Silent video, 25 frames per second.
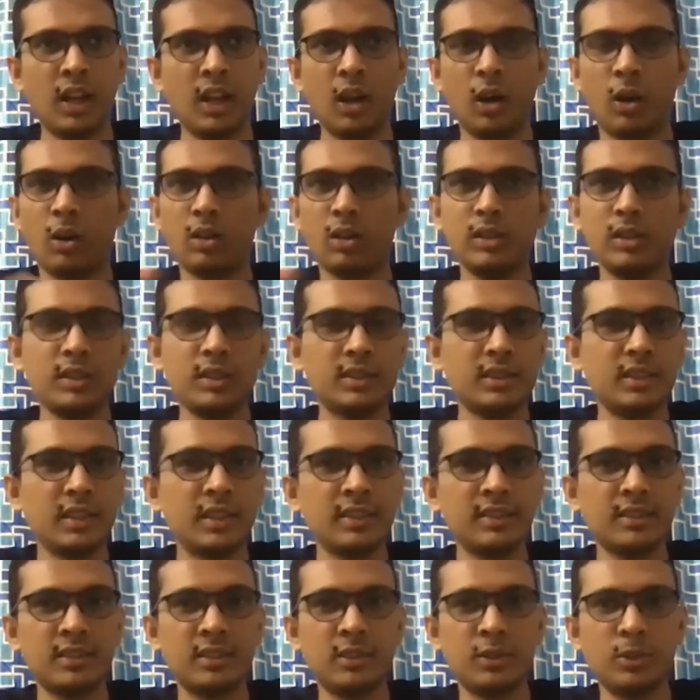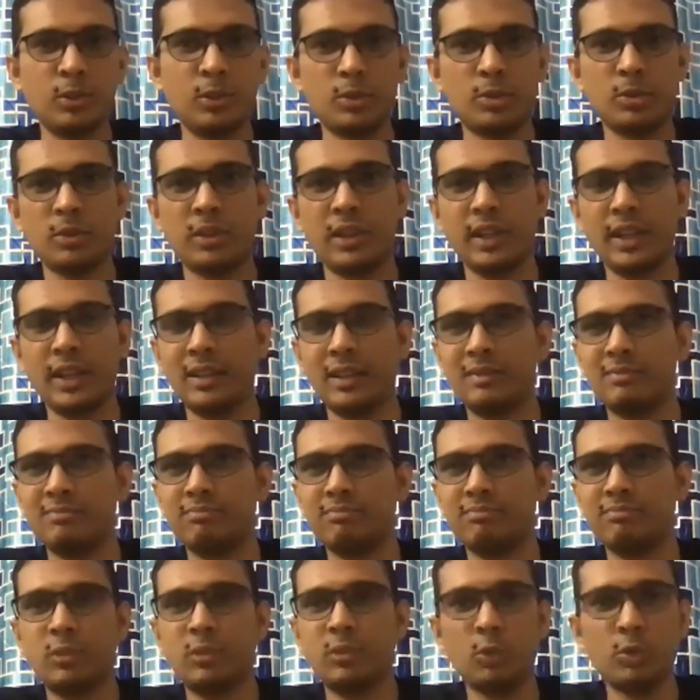All these things used to take
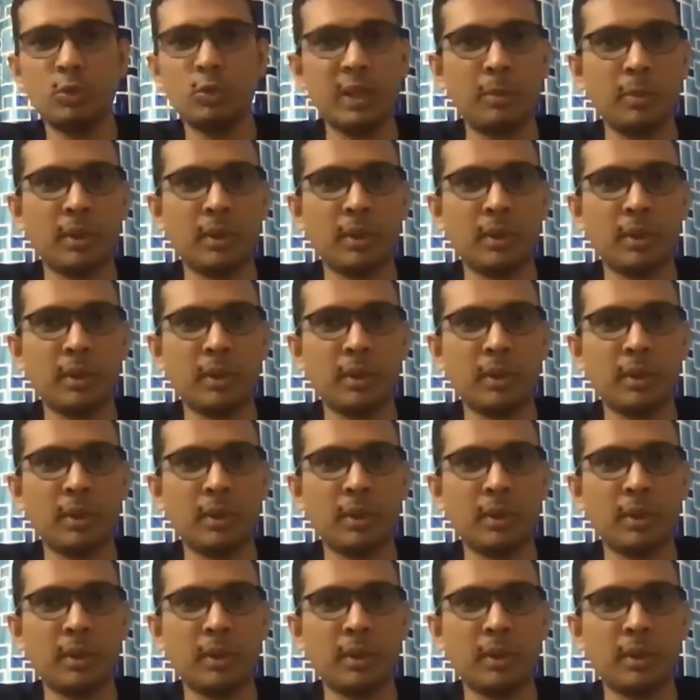2-3